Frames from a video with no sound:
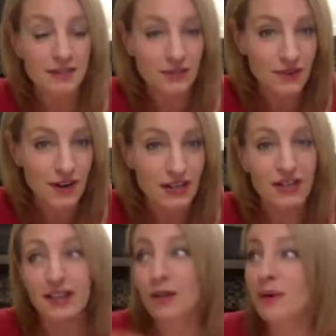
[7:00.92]
you've got
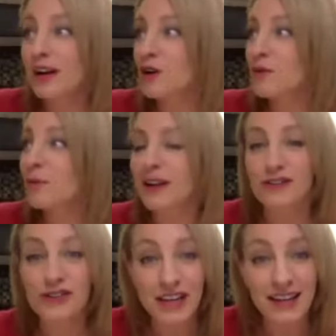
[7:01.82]
chili. One night you pull out
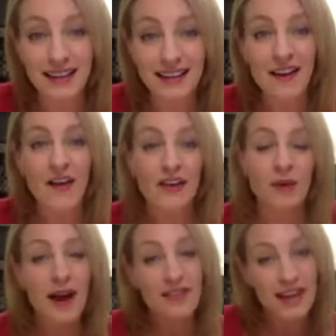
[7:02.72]
your chicken,
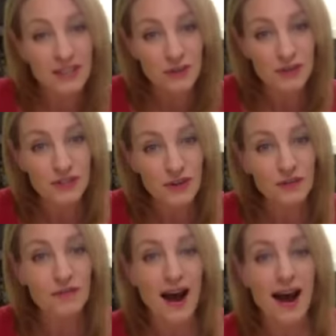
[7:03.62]
you add that to a stir
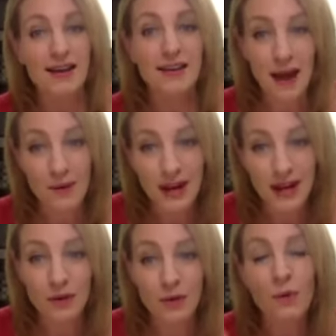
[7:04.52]
fry. That way
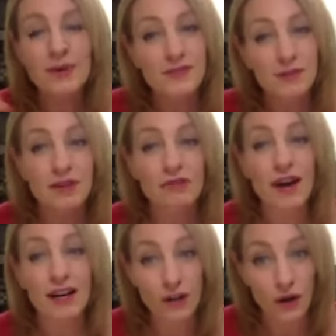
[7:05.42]
you always have something
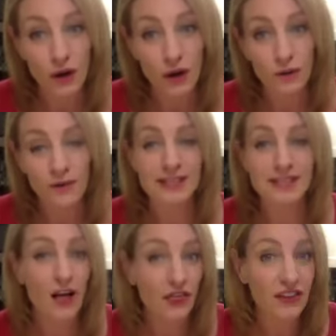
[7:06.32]
ready to go that's
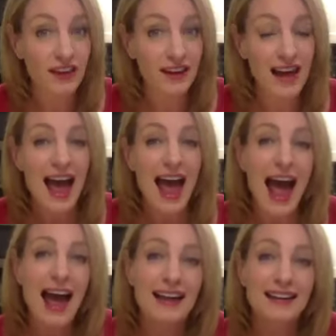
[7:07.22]
healthy
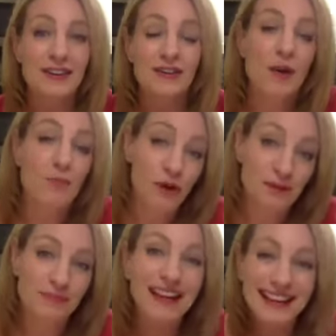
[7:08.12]
and you're not
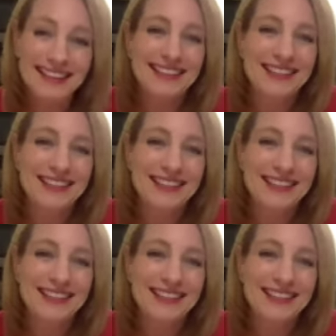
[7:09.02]
bored. So